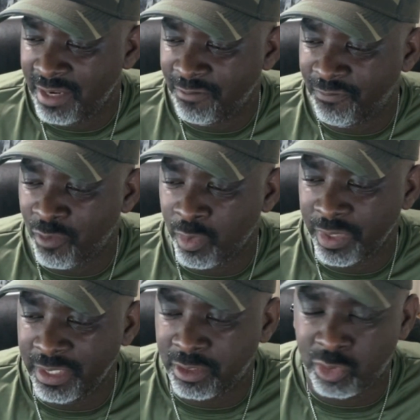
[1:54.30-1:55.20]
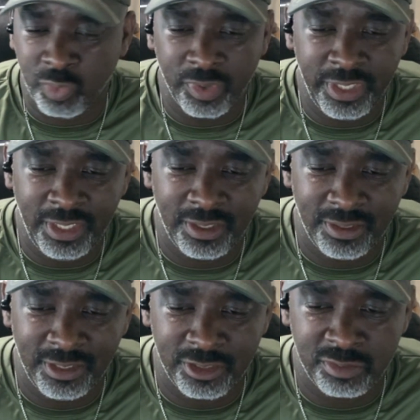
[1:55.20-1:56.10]
forty-three
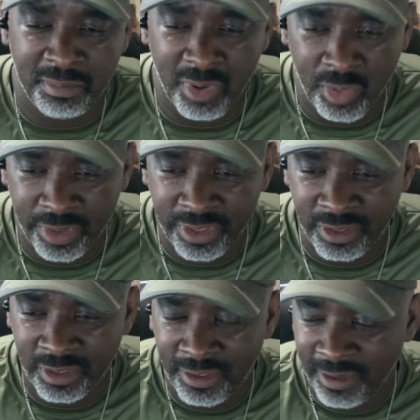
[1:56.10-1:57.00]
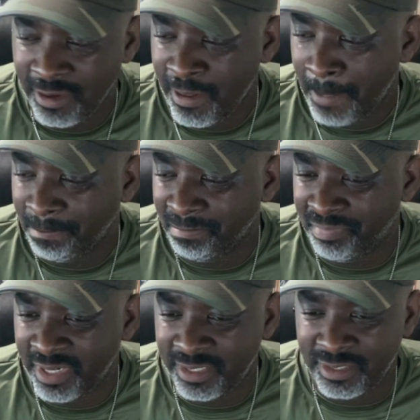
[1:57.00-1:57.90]
this morning,
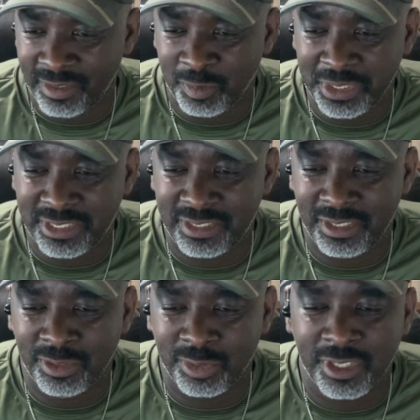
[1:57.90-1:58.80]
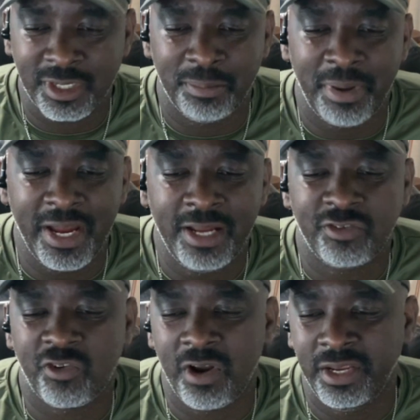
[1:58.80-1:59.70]
but we still took a bad
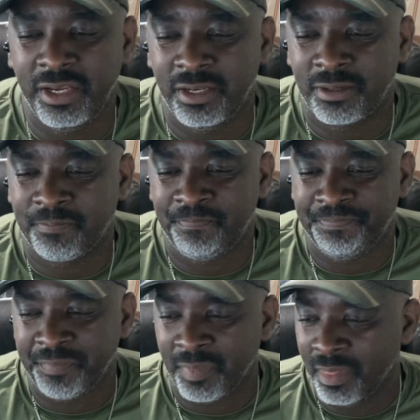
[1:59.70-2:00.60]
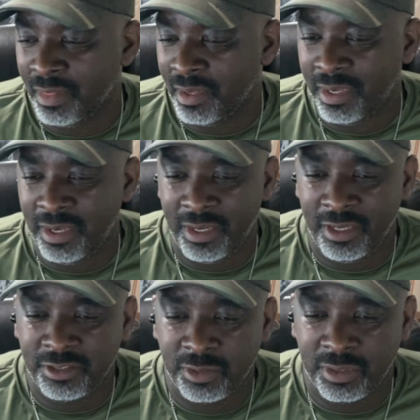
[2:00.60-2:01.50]
trade. And
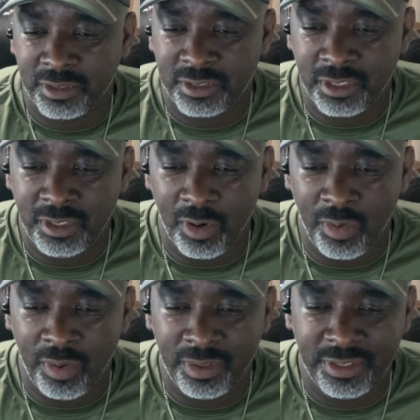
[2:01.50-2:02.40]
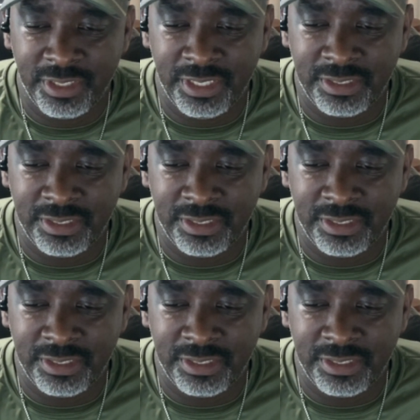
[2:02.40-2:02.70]
as you can see on the